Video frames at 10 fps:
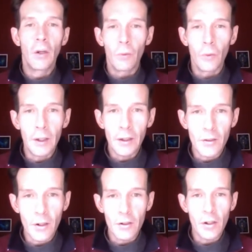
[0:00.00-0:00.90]
Well, we can
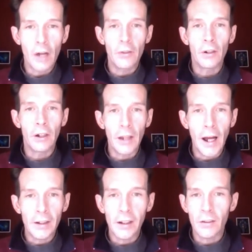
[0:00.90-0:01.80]
search out your
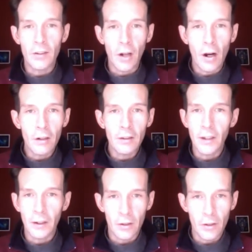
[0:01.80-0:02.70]
Galactic Star
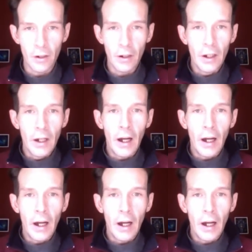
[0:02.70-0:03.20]
signature,